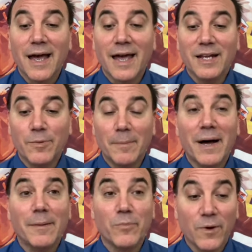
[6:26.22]
and he won
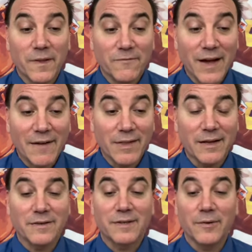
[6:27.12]
by more than 5
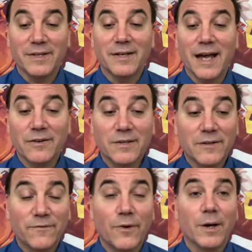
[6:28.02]
lengths. So he's in
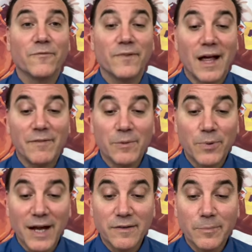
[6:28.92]
excellent form. Flavian
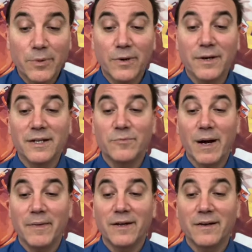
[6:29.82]
Prats aboard. He's
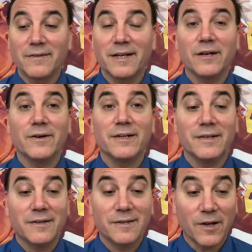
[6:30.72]
probably going to sit a
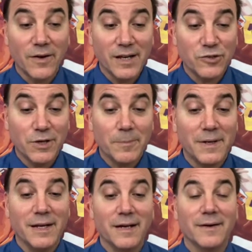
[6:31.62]
good stalking trip in
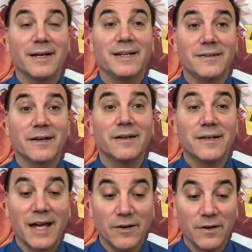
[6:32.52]
here, and he's a
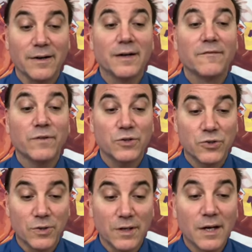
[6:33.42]
contender for
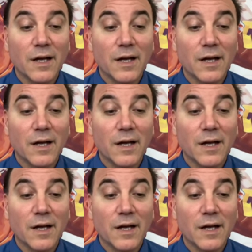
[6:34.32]
sure.